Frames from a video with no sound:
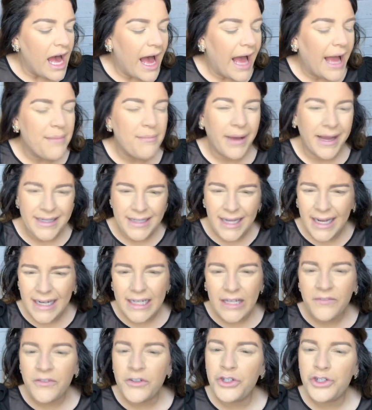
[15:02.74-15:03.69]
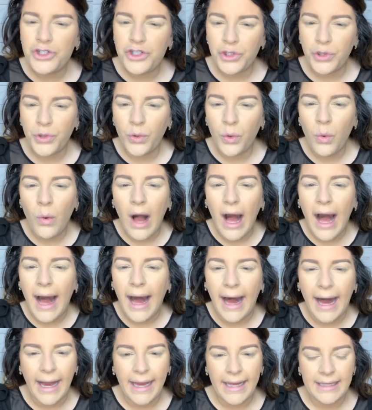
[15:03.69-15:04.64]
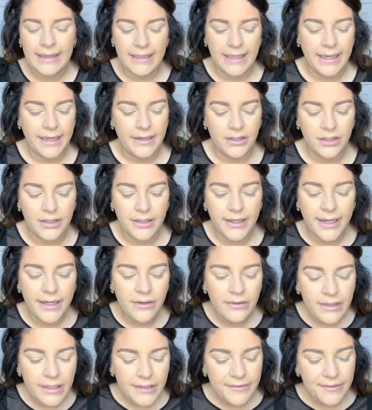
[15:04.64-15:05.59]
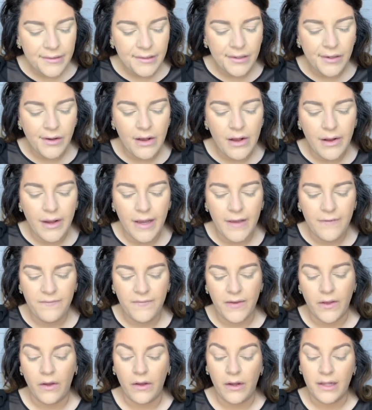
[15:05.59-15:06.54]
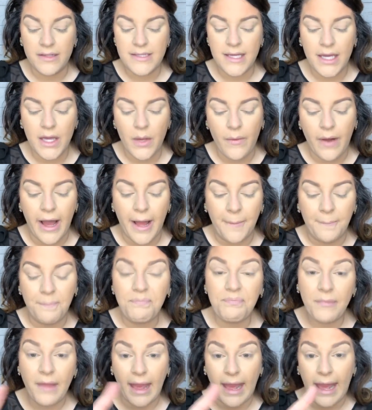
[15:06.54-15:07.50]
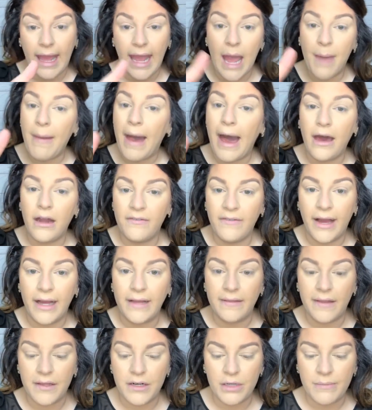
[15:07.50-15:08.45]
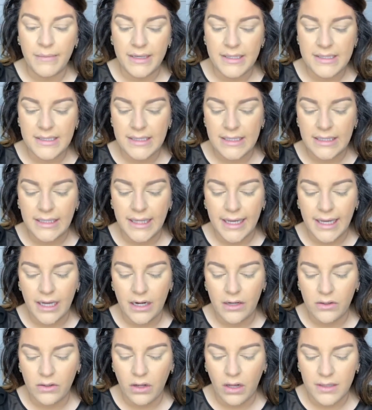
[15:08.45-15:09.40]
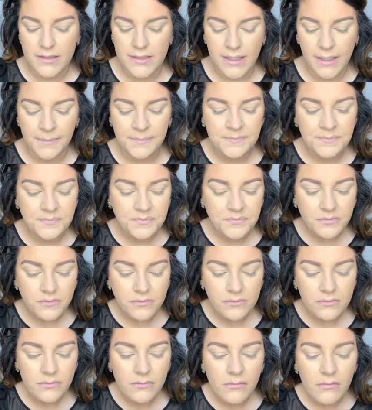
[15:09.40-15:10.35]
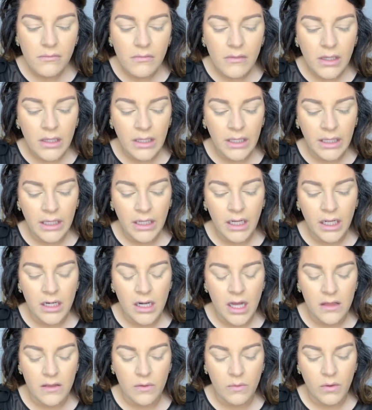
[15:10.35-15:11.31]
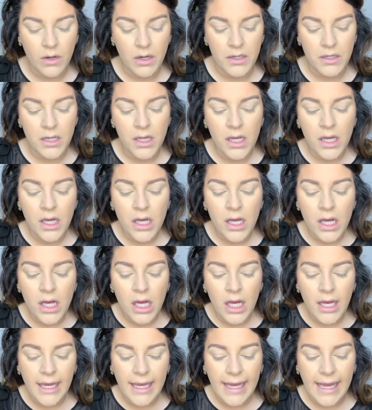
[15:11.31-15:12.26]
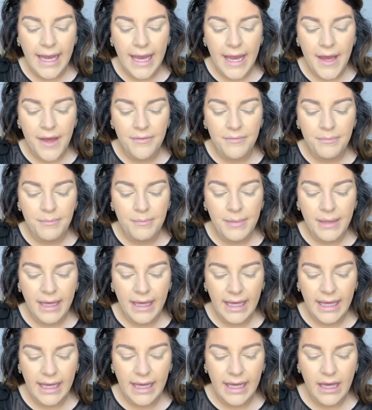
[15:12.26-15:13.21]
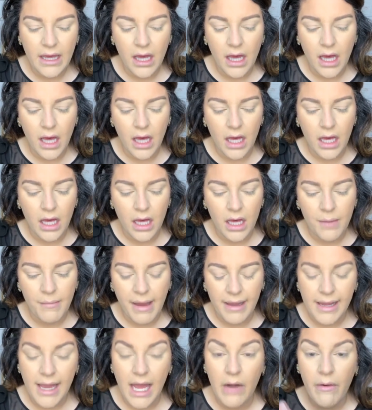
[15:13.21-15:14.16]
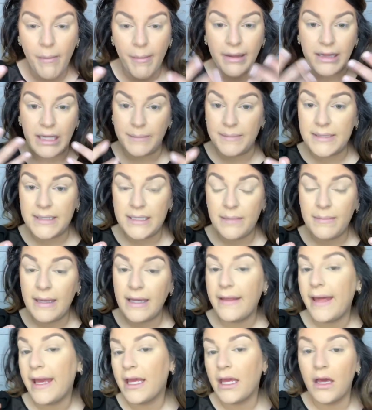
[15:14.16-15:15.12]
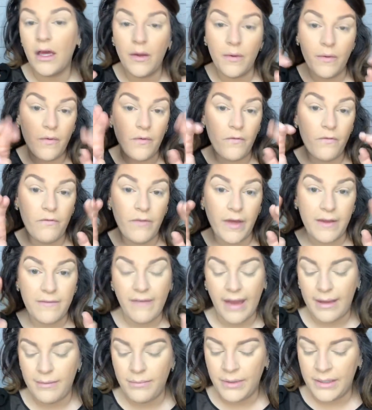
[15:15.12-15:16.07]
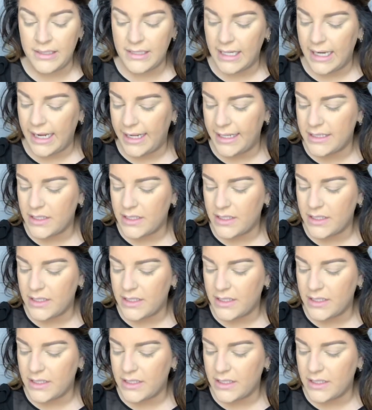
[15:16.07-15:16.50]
I might not even do eyeliner. I don't even know how I feel. And I'll tell you why. A, I'm out of eyeliner. My Steel, I got to go to Ulta and get another one. And B, I kind of want my lips to be like vibrant today.